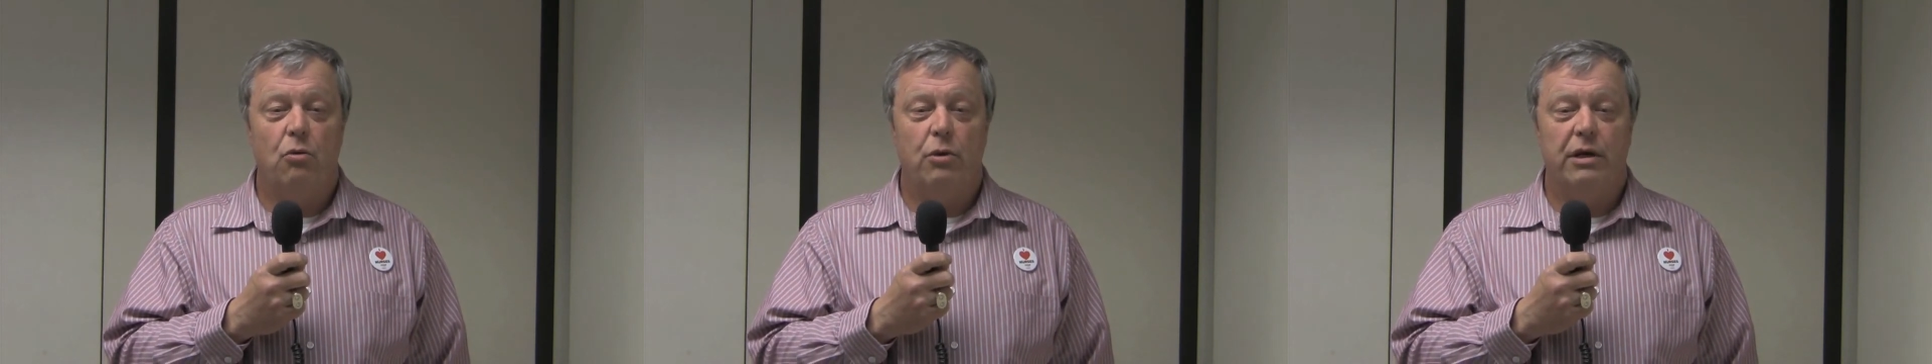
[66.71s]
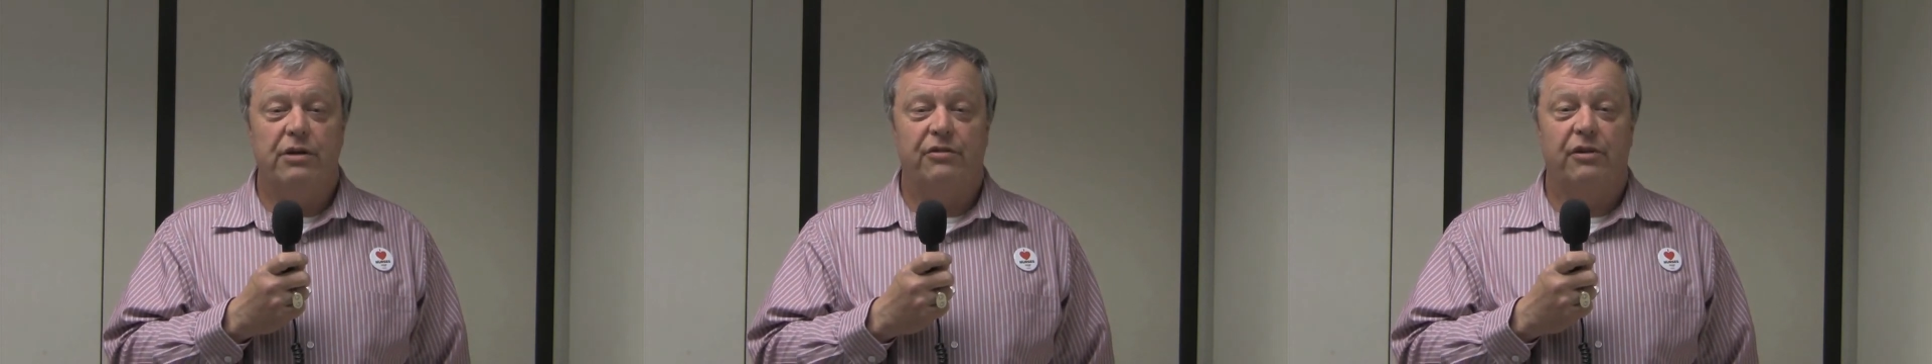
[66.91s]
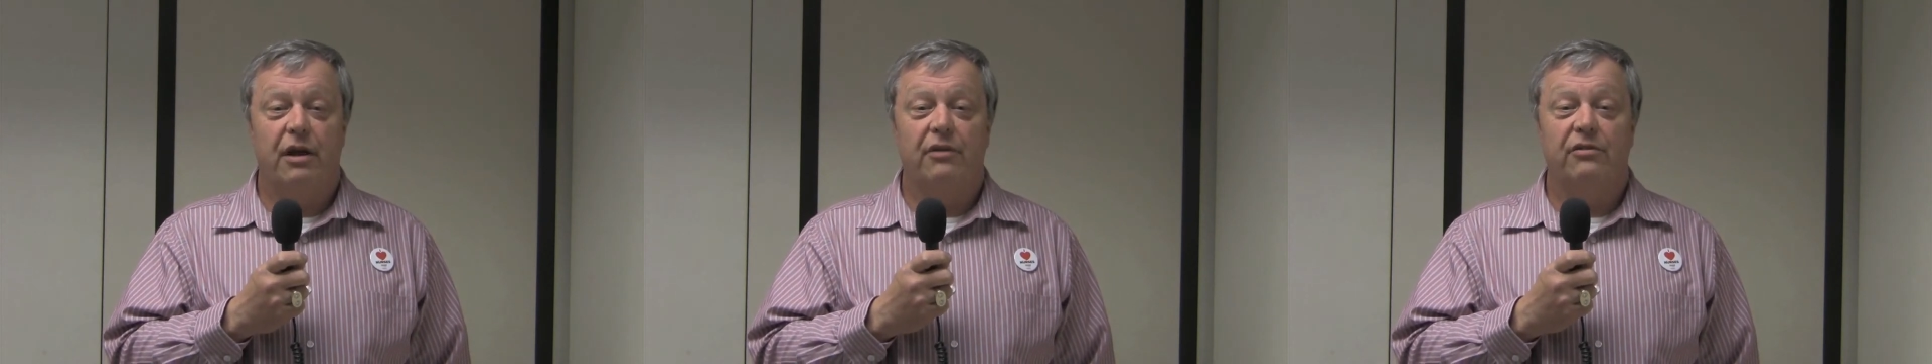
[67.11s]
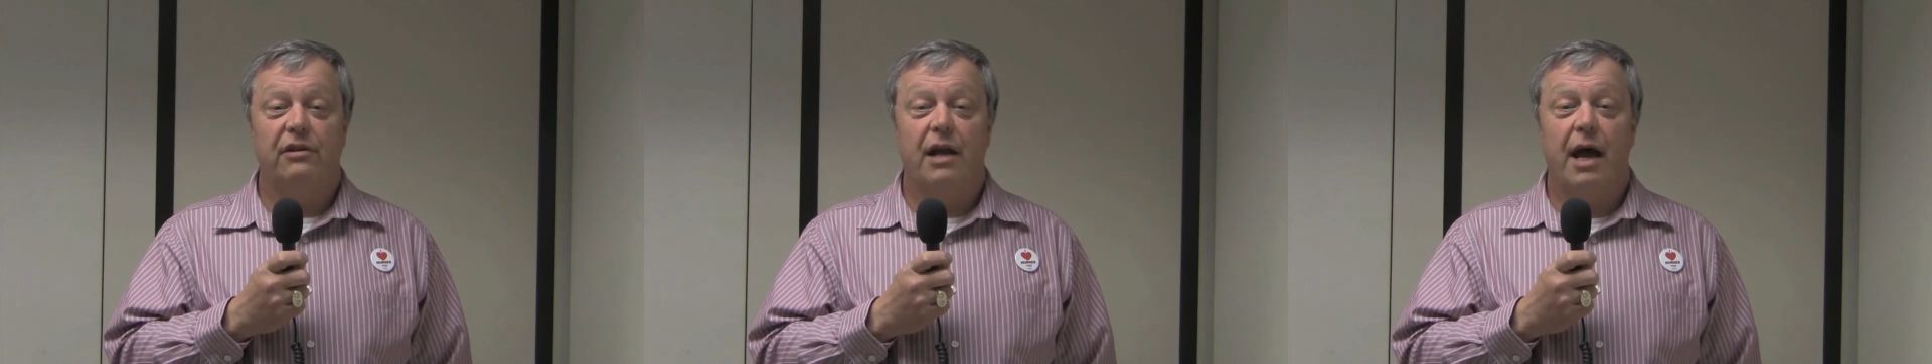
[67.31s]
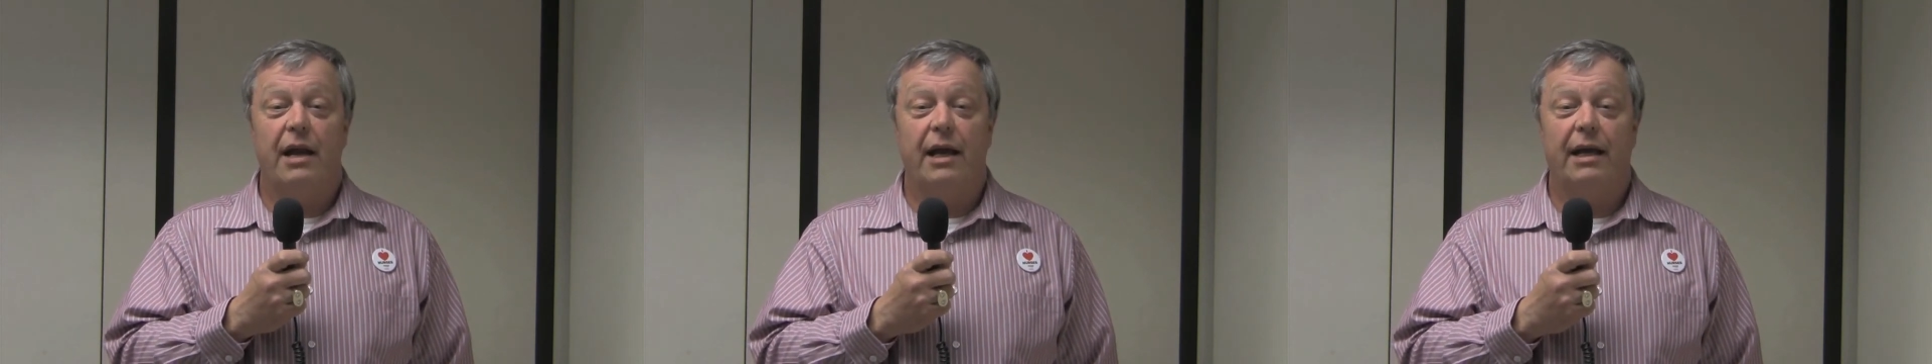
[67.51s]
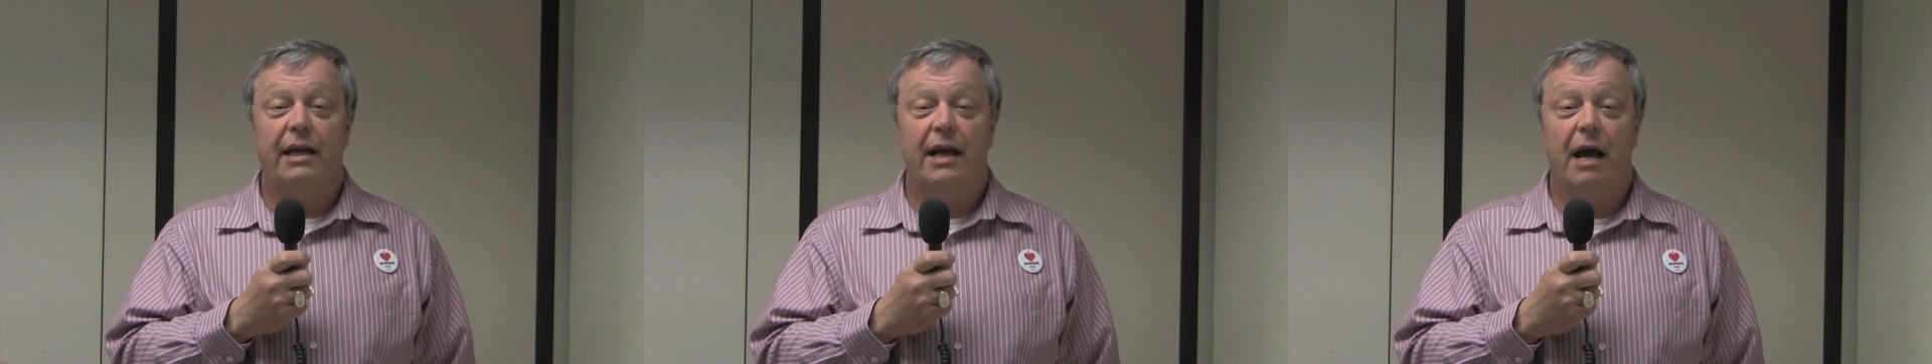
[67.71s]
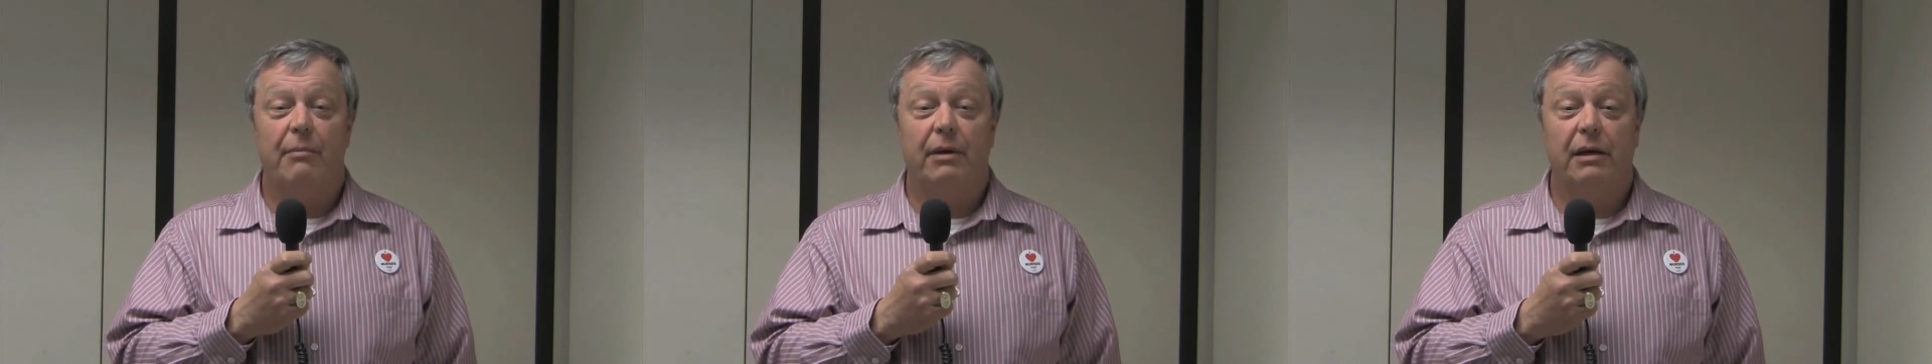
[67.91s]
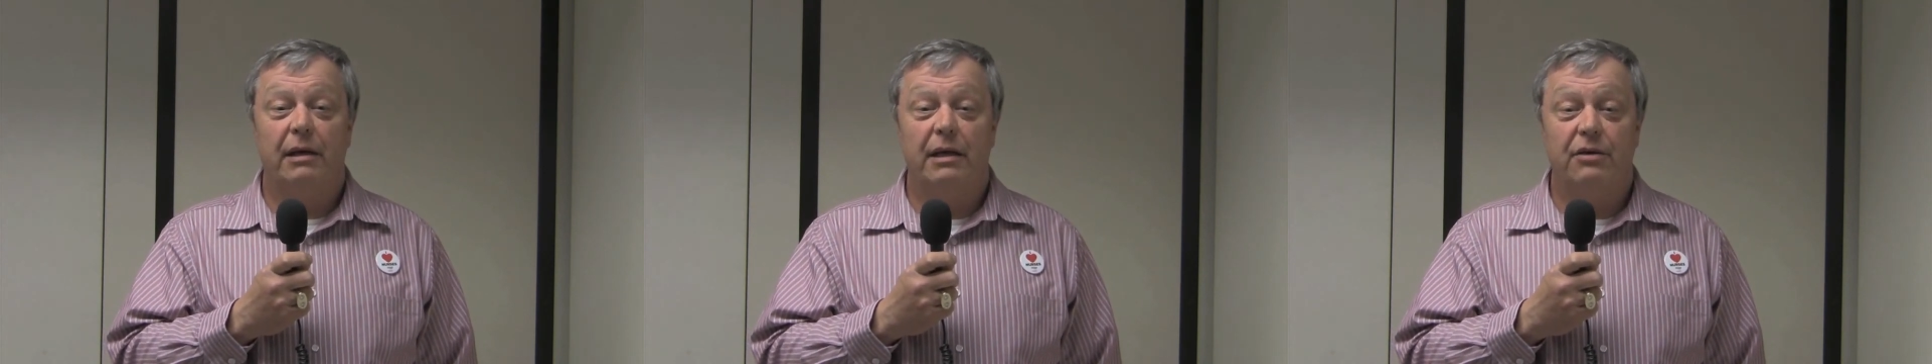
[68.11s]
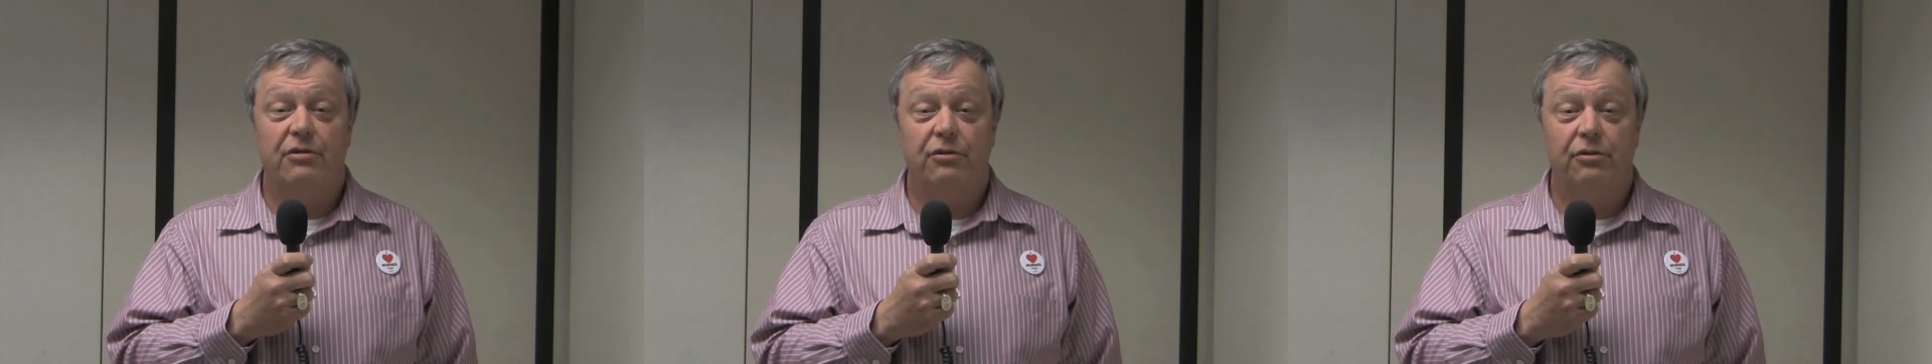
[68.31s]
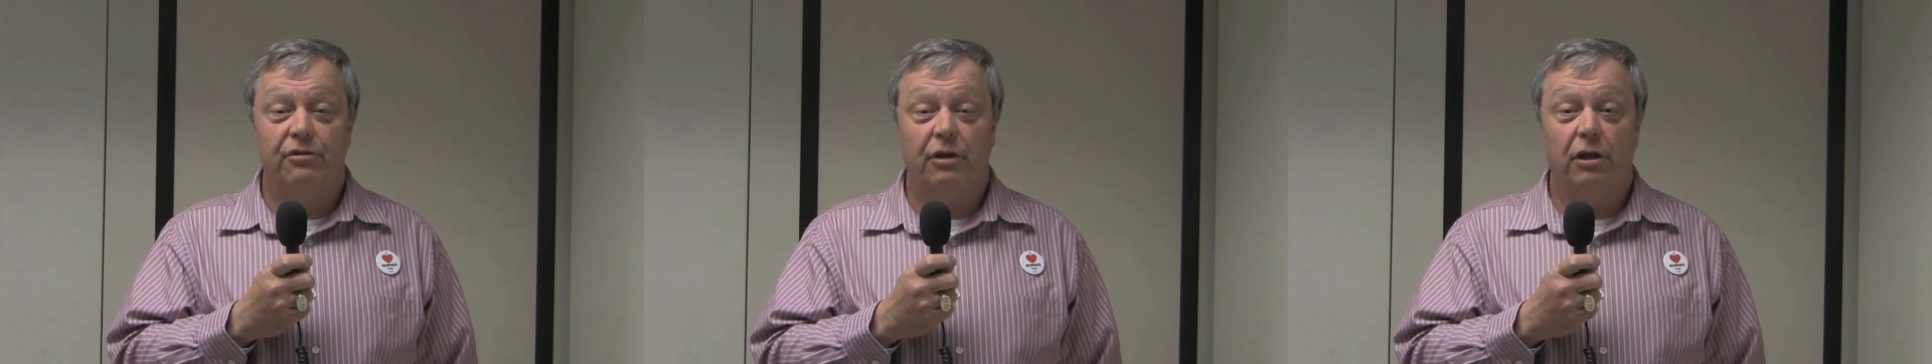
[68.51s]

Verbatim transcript: We discuss non economic issues,